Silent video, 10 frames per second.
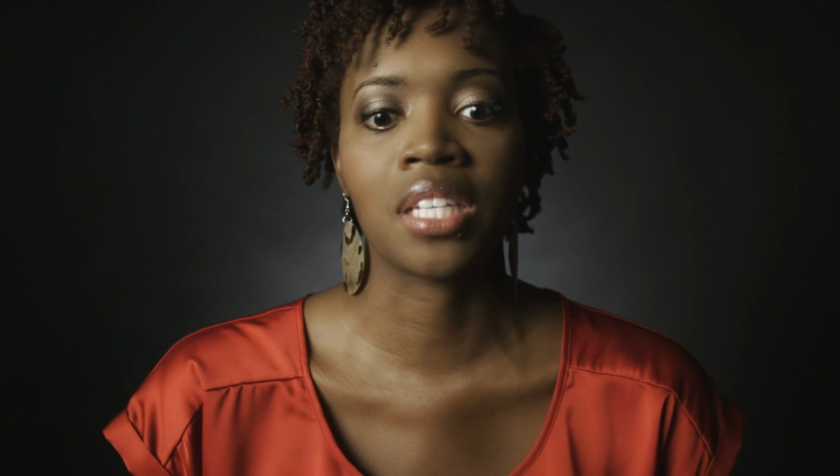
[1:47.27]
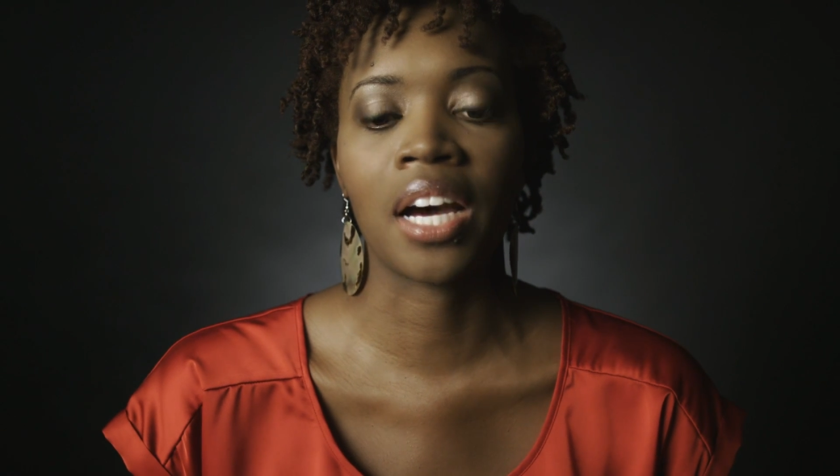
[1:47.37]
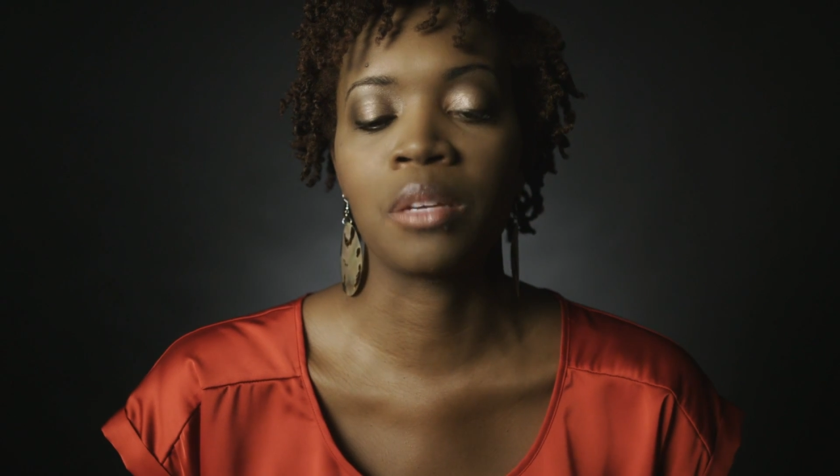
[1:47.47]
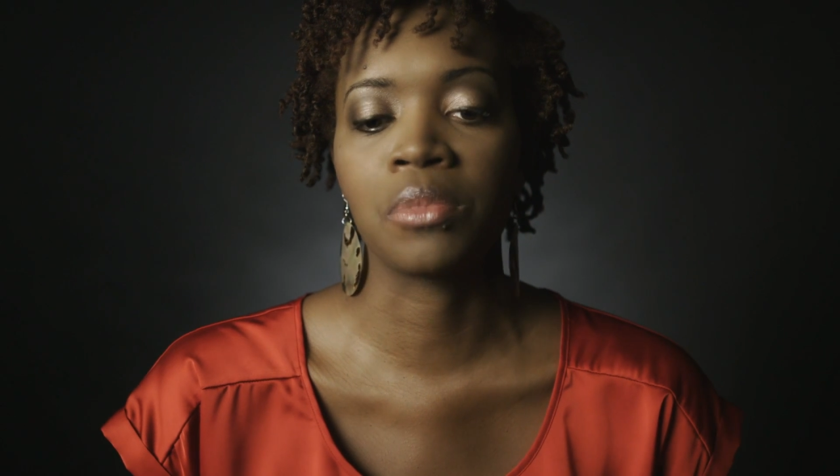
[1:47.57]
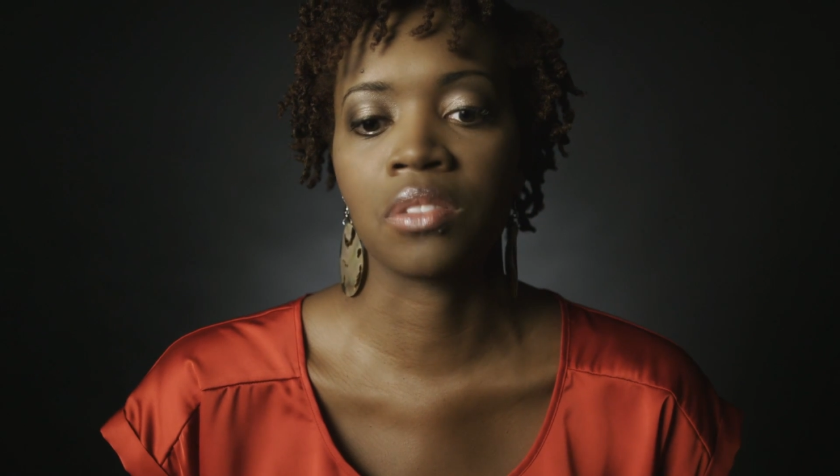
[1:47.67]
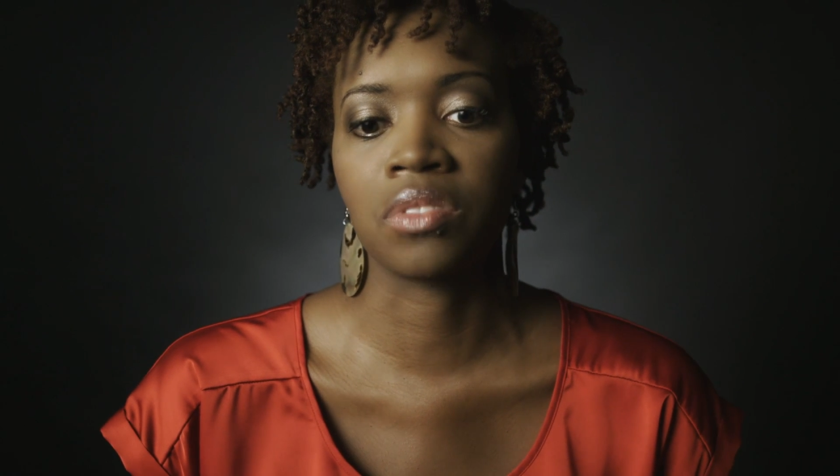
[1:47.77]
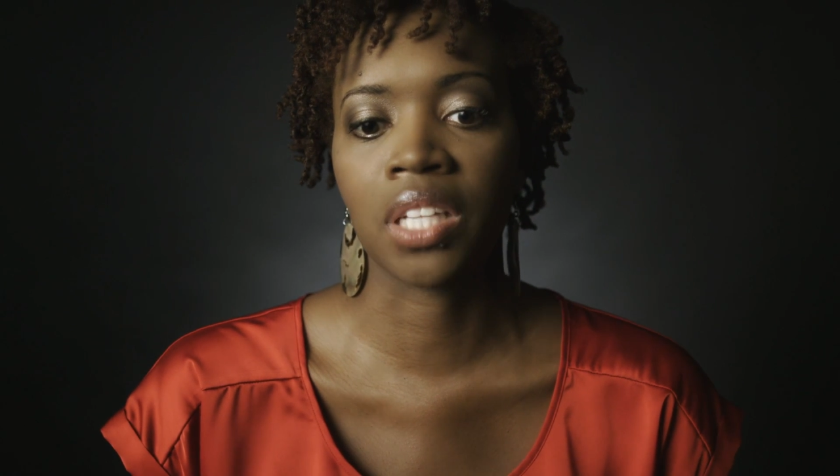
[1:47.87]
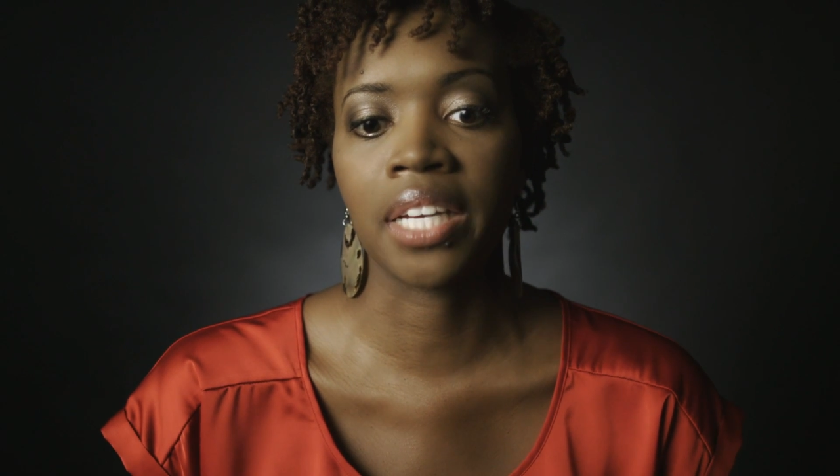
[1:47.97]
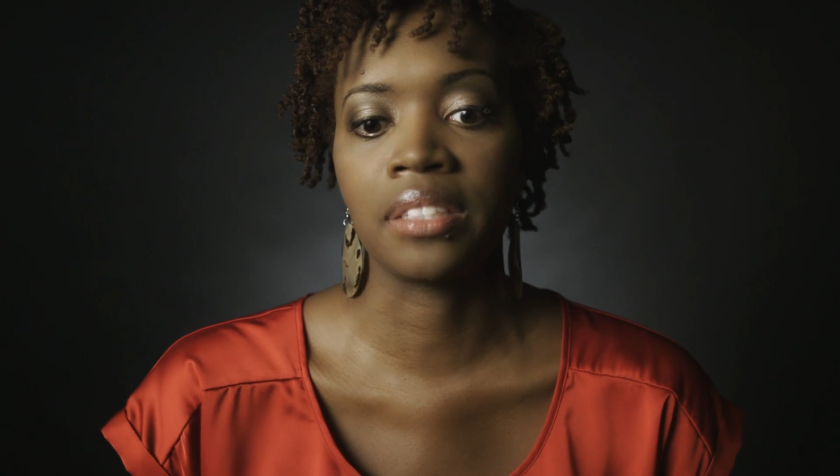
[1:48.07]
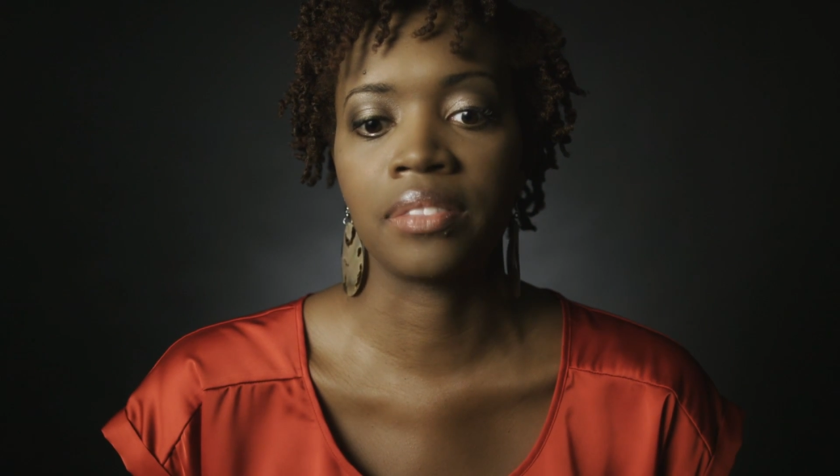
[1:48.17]
times of
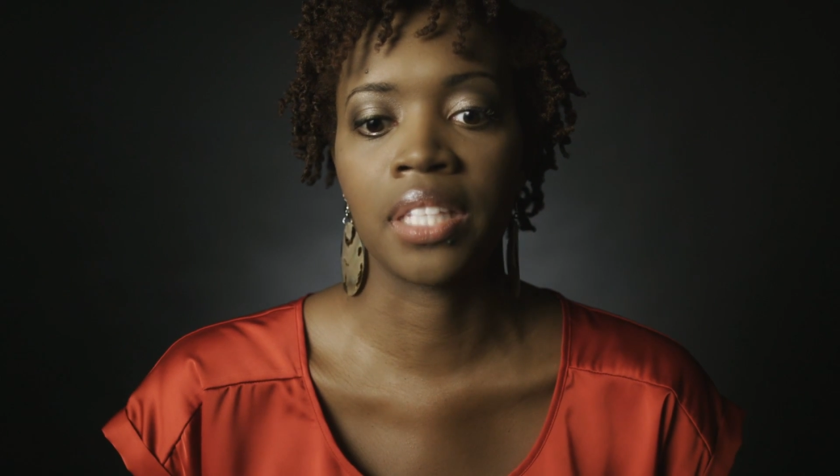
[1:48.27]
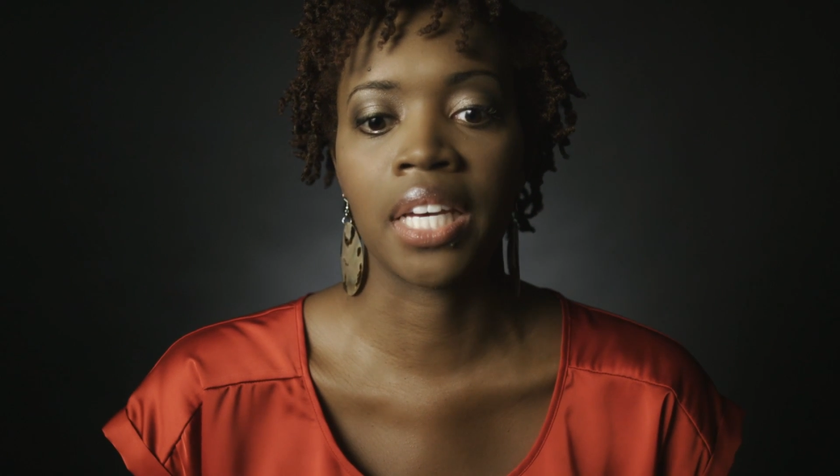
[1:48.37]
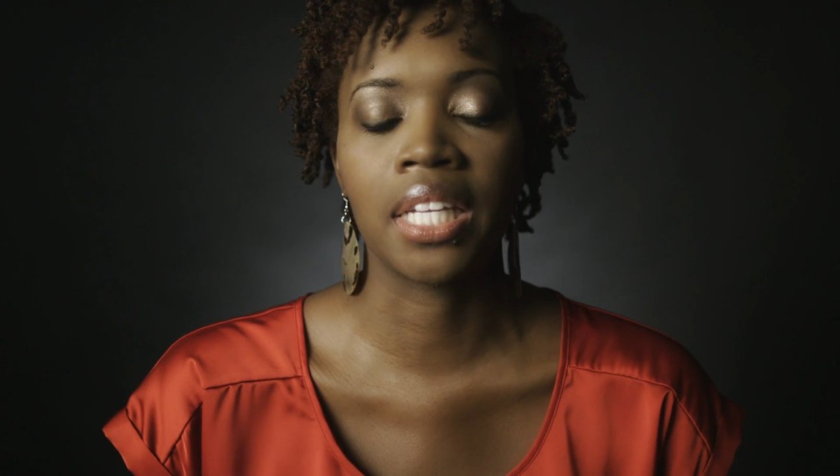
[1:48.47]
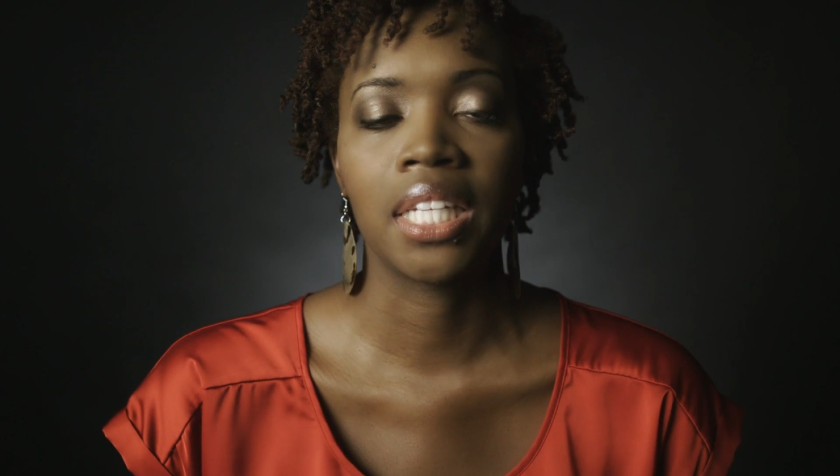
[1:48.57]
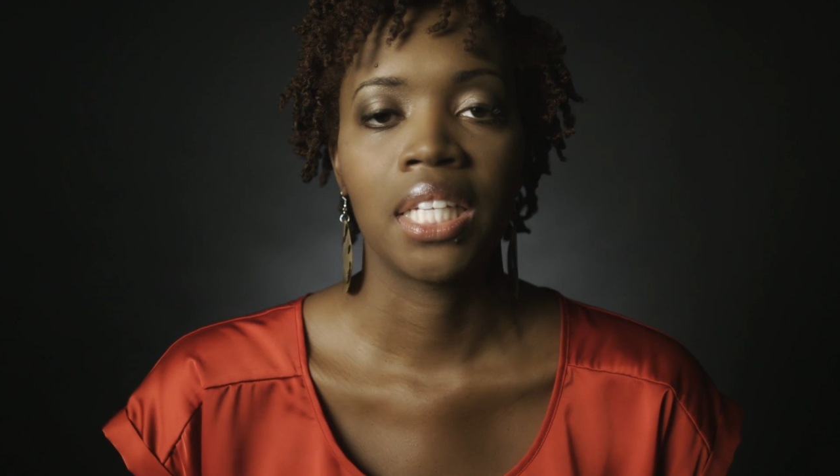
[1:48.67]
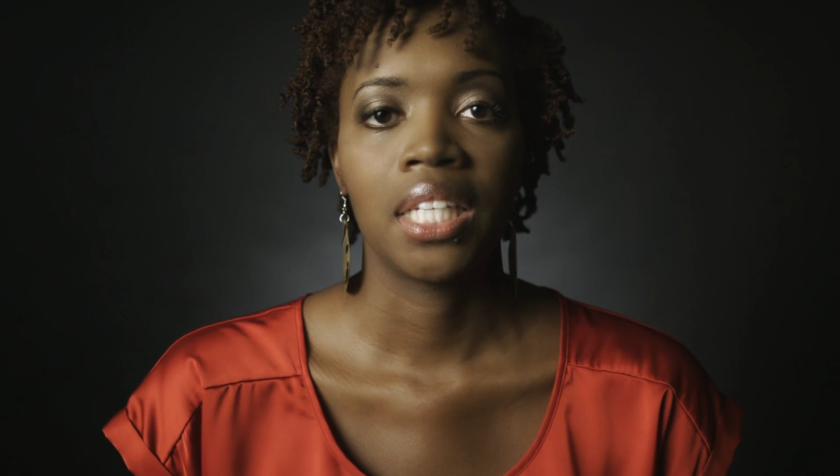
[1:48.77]
life that